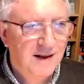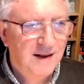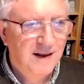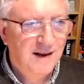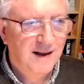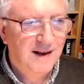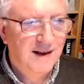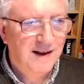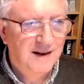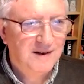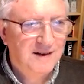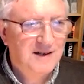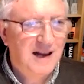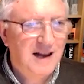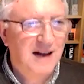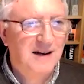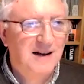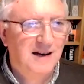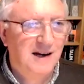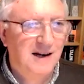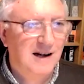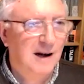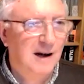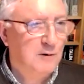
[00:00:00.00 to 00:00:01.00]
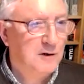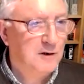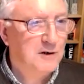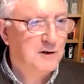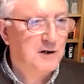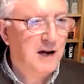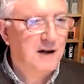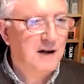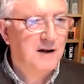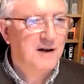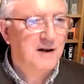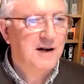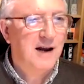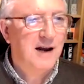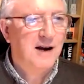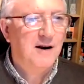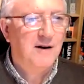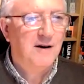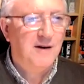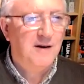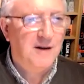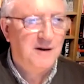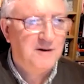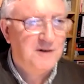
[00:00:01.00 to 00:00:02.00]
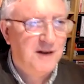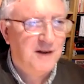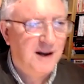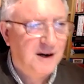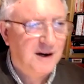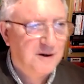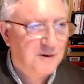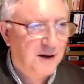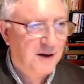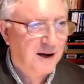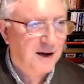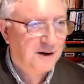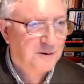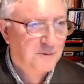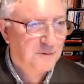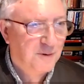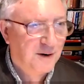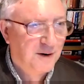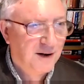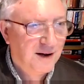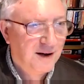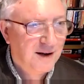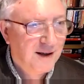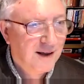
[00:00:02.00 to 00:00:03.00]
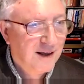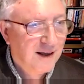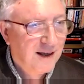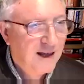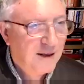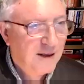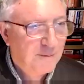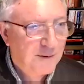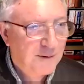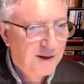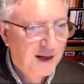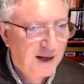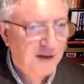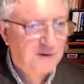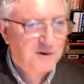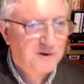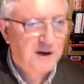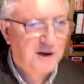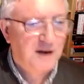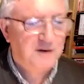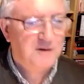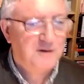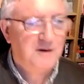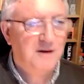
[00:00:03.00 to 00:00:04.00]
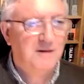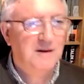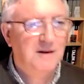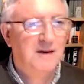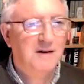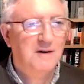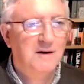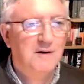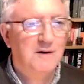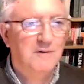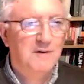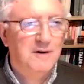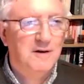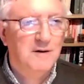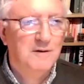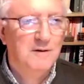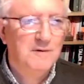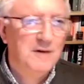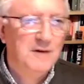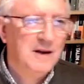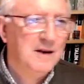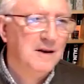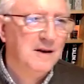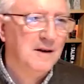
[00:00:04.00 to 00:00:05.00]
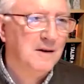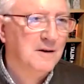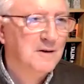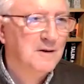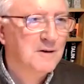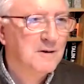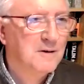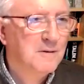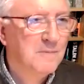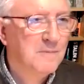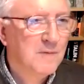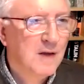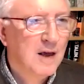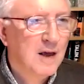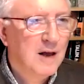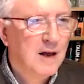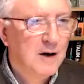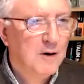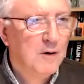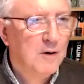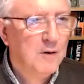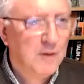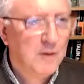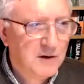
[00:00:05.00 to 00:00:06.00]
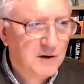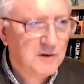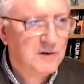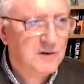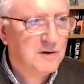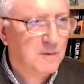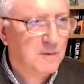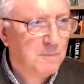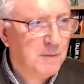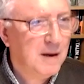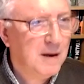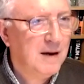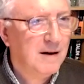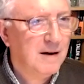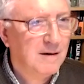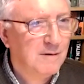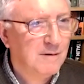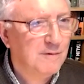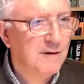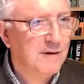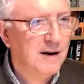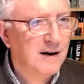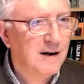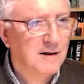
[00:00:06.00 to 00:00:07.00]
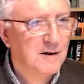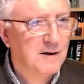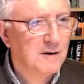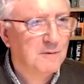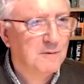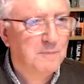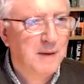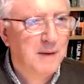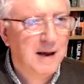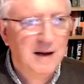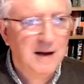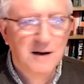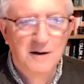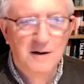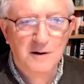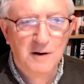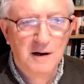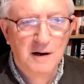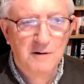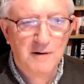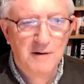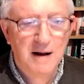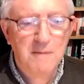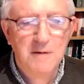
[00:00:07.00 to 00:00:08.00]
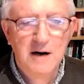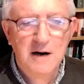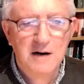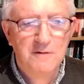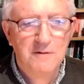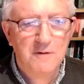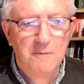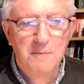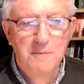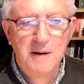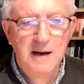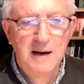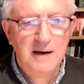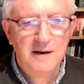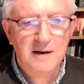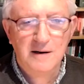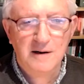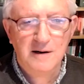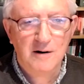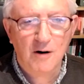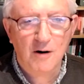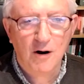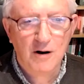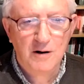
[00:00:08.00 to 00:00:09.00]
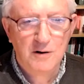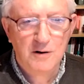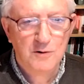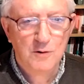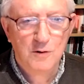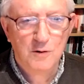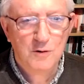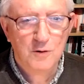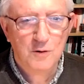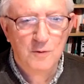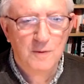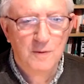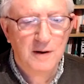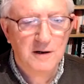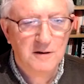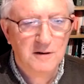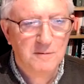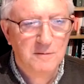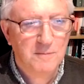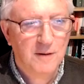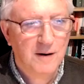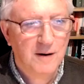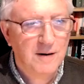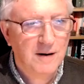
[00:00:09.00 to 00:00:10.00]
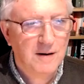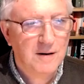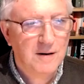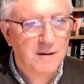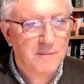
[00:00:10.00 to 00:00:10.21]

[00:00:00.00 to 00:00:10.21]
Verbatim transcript: Uh, Santa Claus, Saint Nicholas, actually. But that's just a, a convenience. No, no, this is a pagan figure. There's a pagan, a remnant of a pagan god. There's no two ways about it